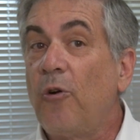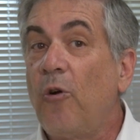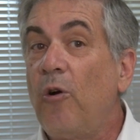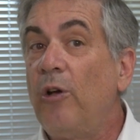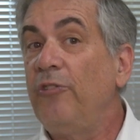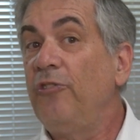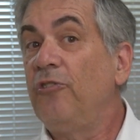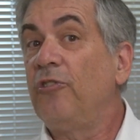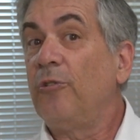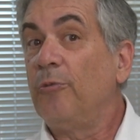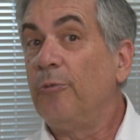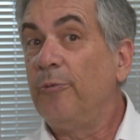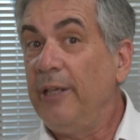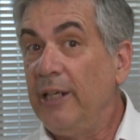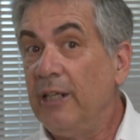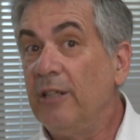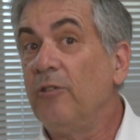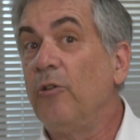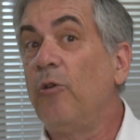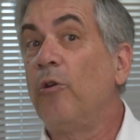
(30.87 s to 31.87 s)
also
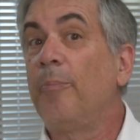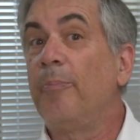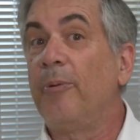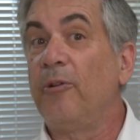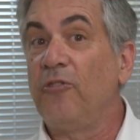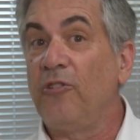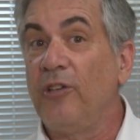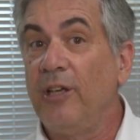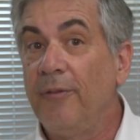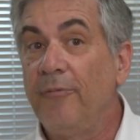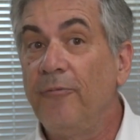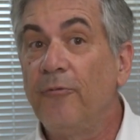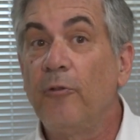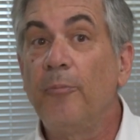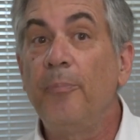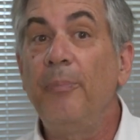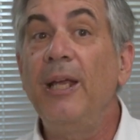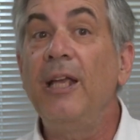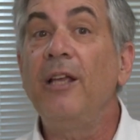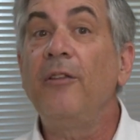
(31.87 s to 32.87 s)
real or perceived,
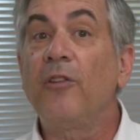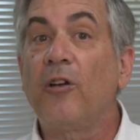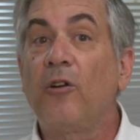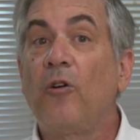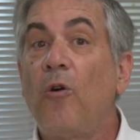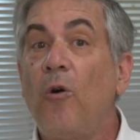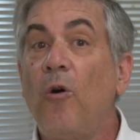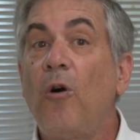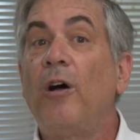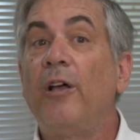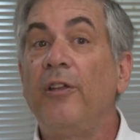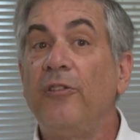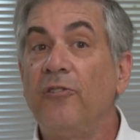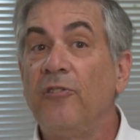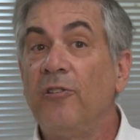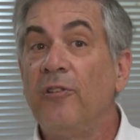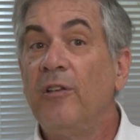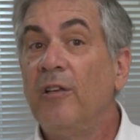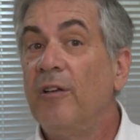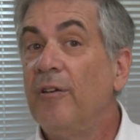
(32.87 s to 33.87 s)
for being the
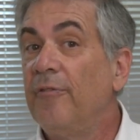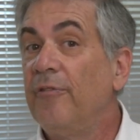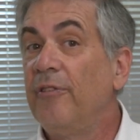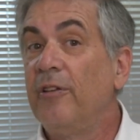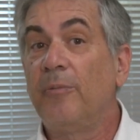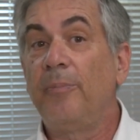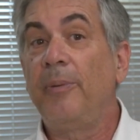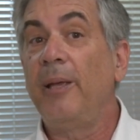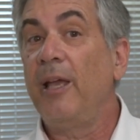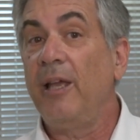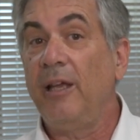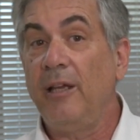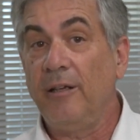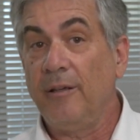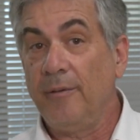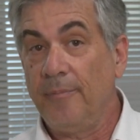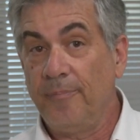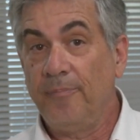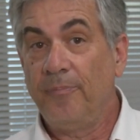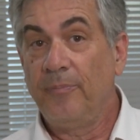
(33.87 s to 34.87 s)
cause of their pain.